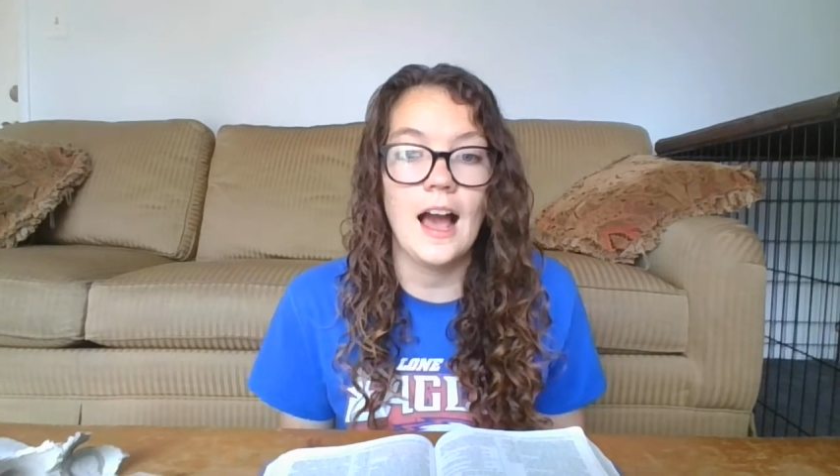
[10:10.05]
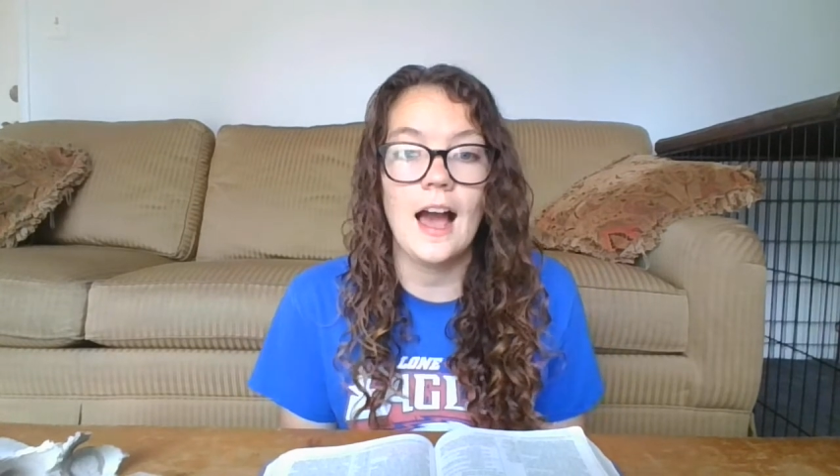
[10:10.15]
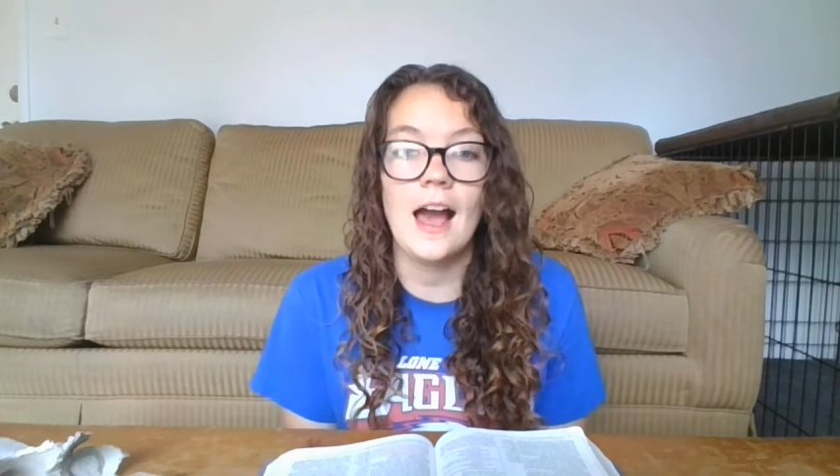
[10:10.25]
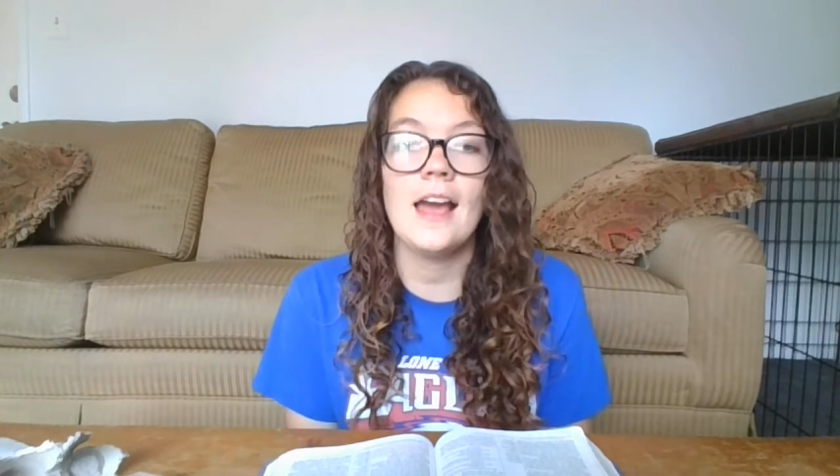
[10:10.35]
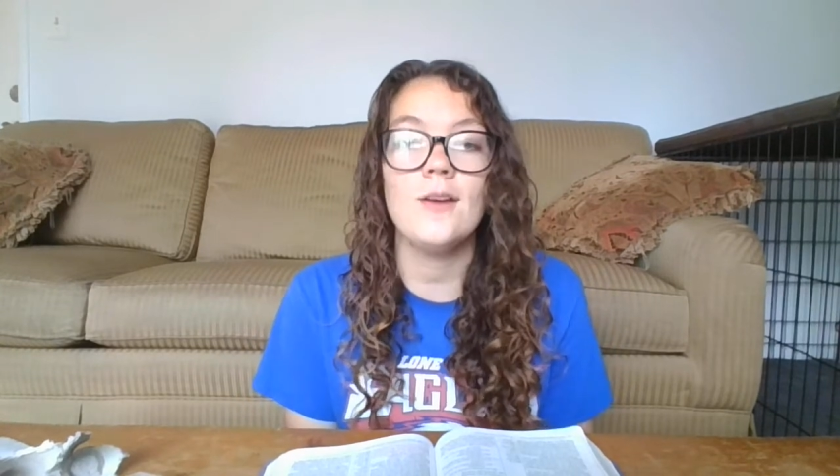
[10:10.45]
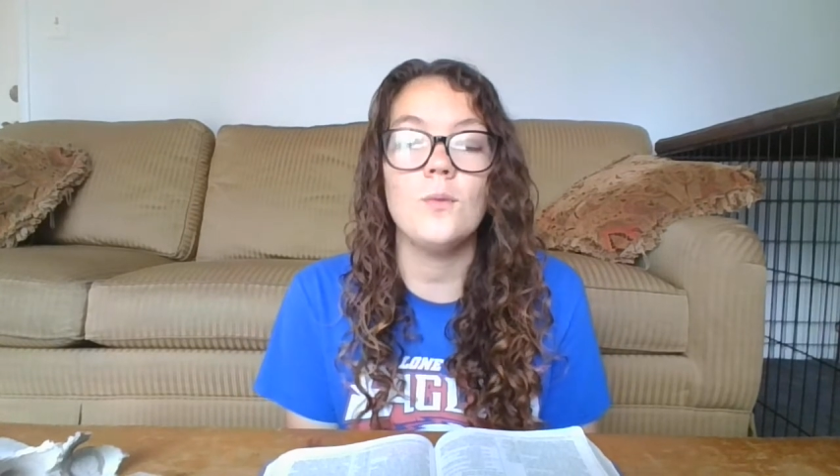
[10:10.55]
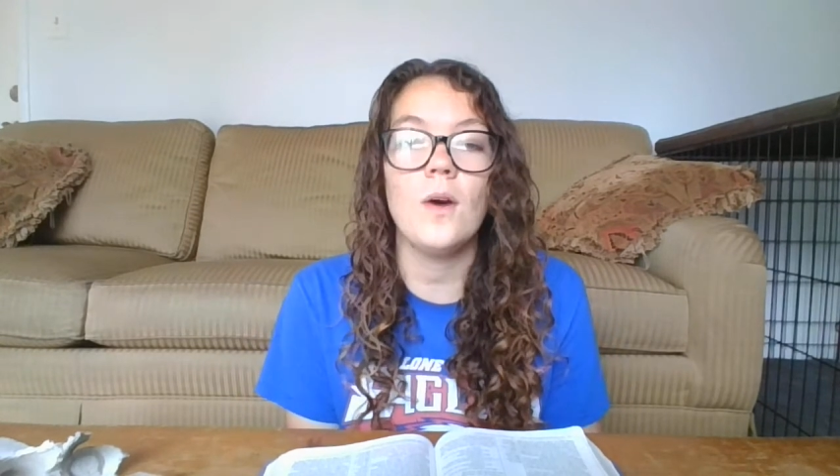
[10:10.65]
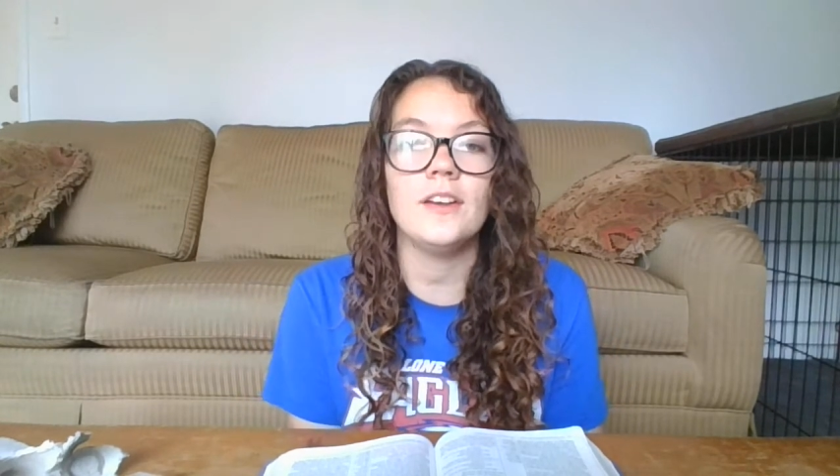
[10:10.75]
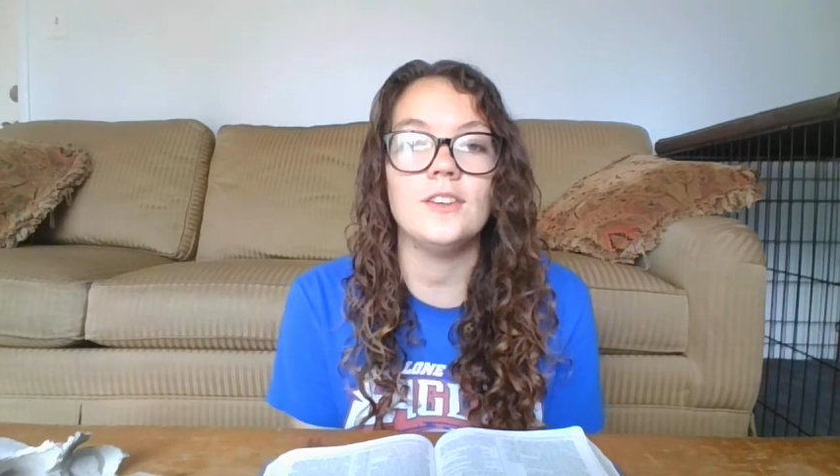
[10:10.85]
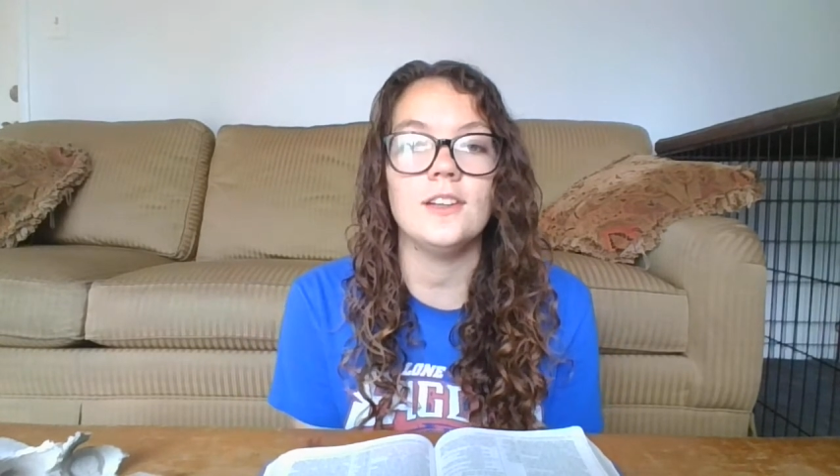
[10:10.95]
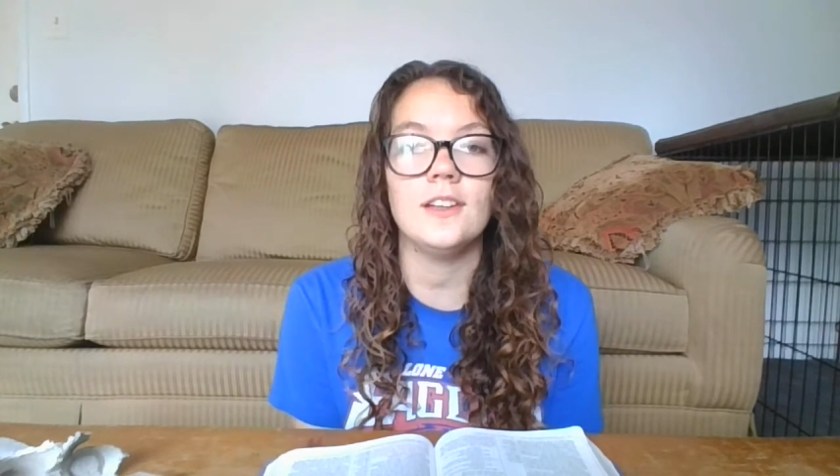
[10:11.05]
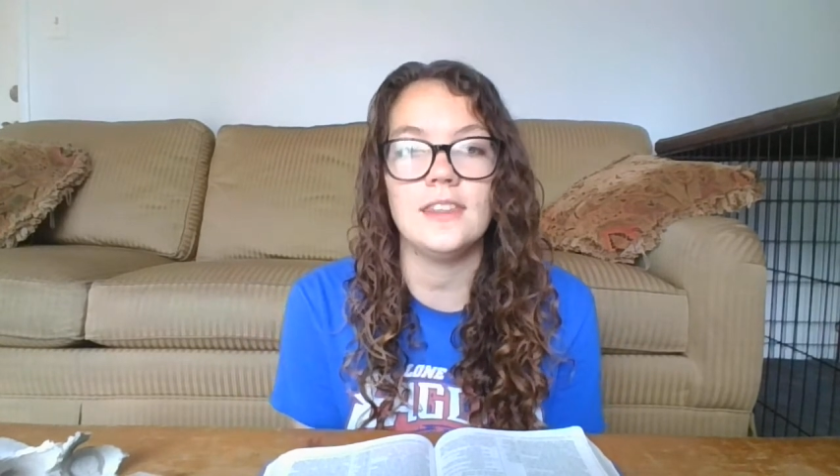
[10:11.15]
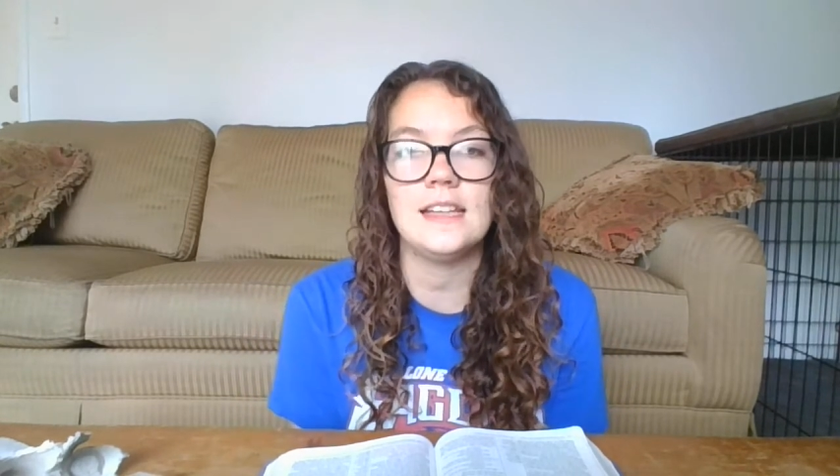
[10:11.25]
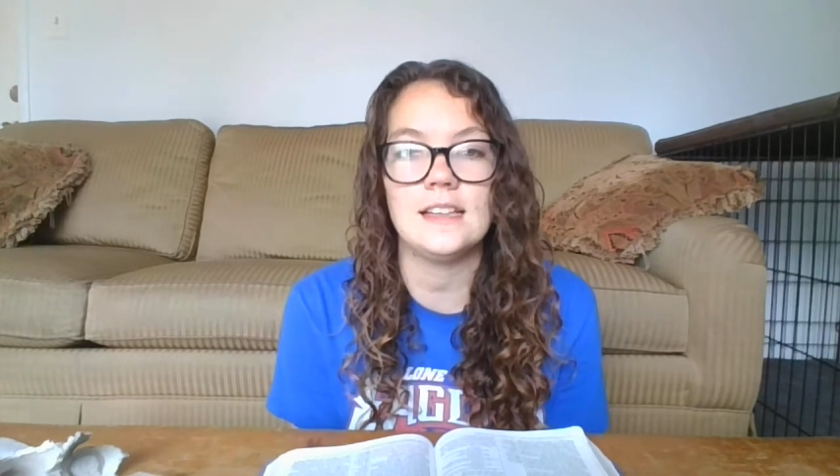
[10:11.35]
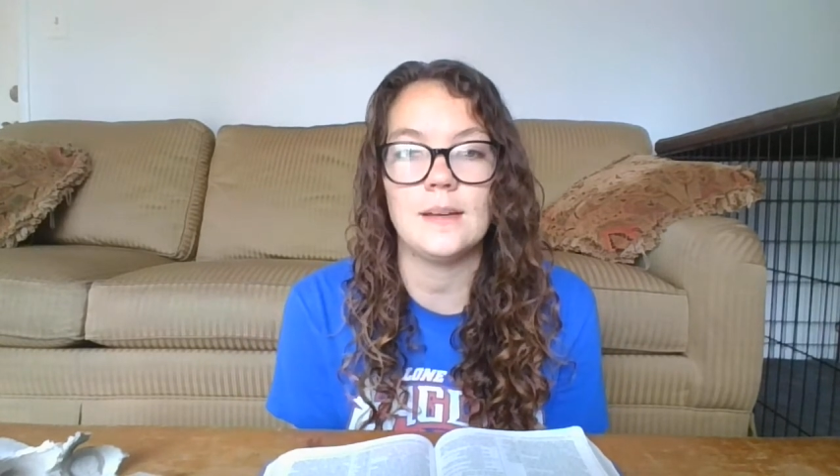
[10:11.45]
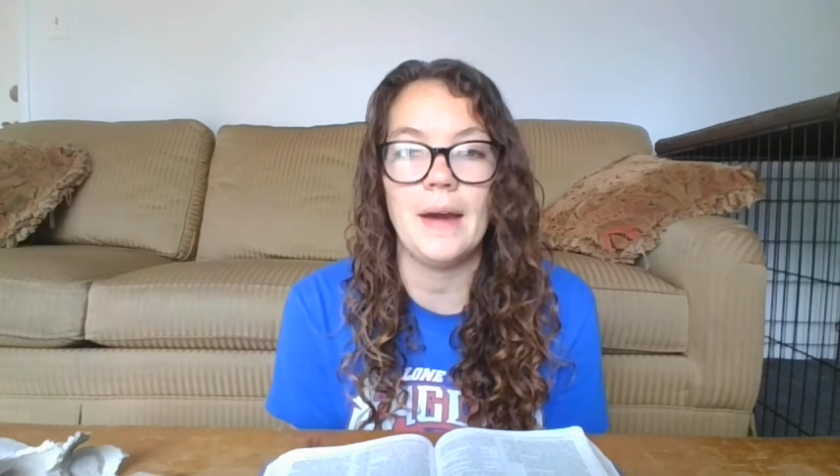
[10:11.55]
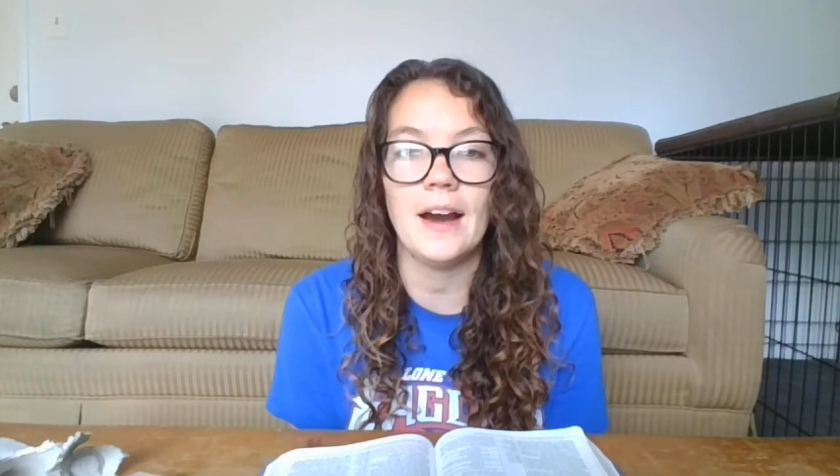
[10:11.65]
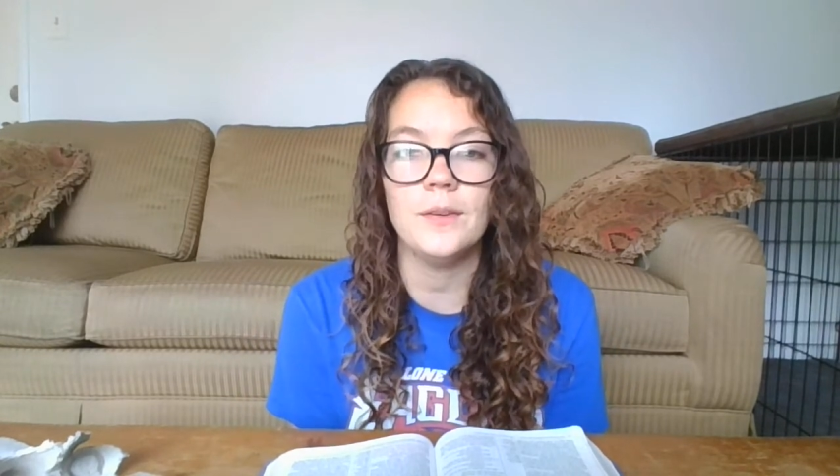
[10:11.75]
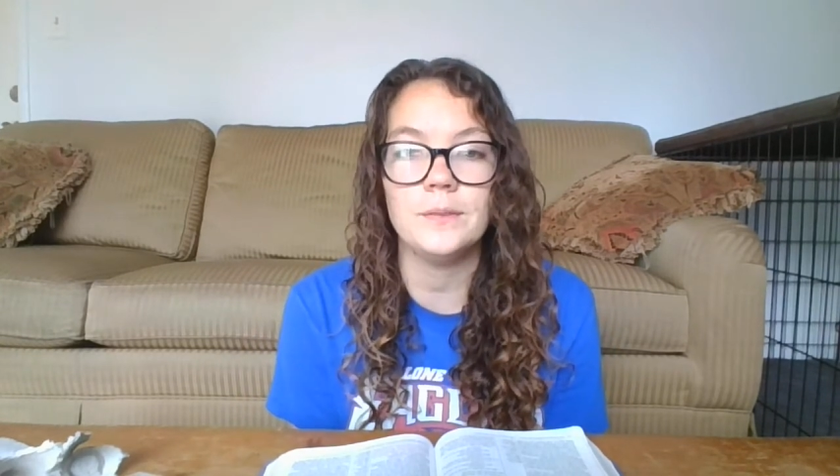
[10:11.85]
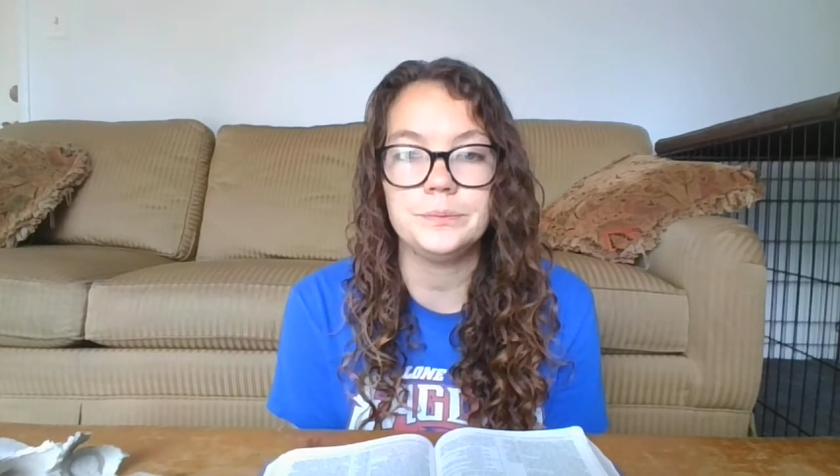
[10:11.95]
I want you to think
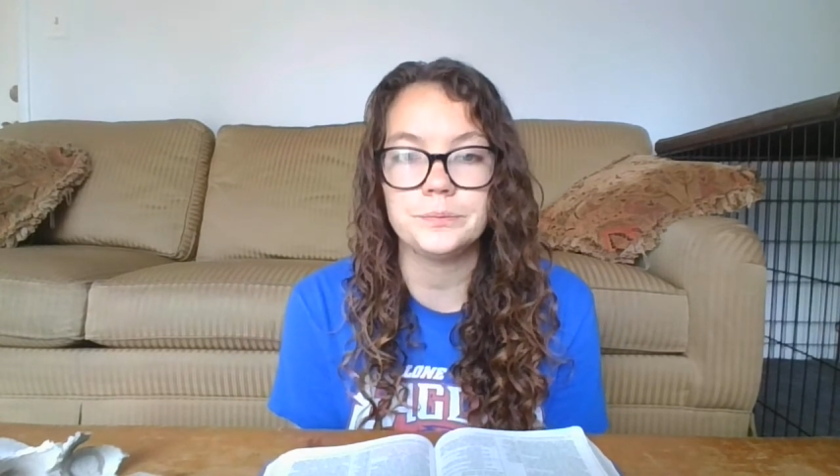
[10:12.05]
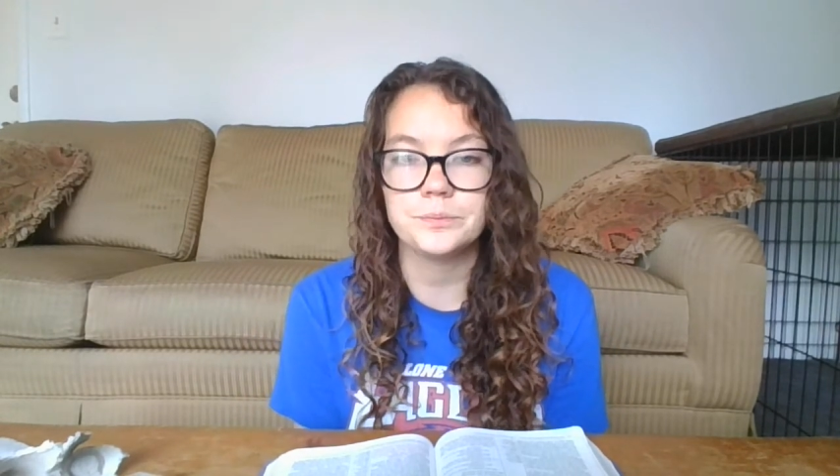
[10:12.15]
about,